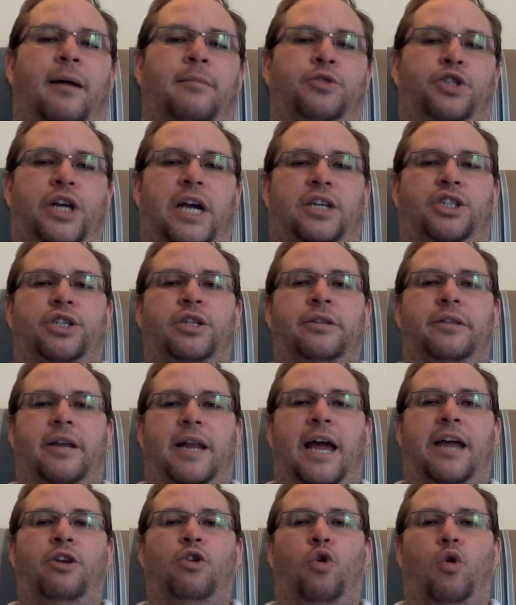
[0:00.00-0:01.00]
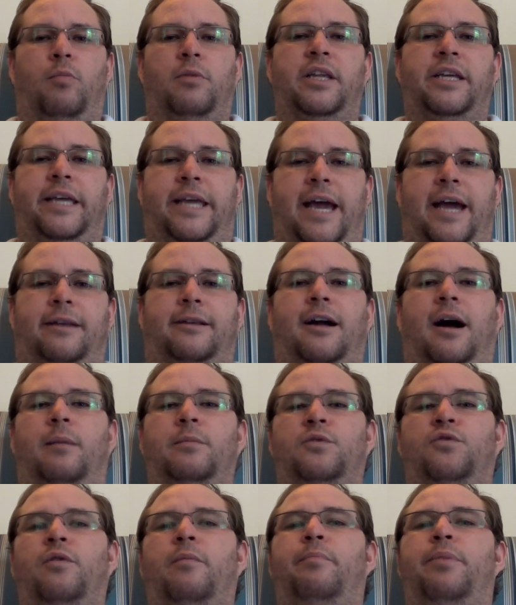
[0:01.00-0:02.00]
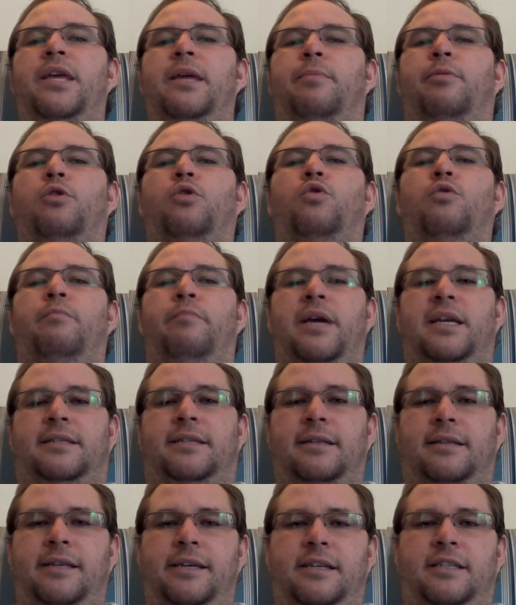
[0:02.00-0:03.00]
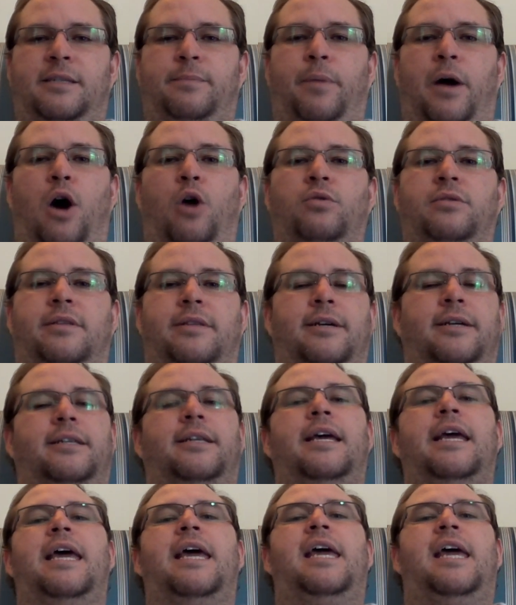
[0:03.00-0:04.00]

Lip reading: objection that I normally get comes from people who basically espouse that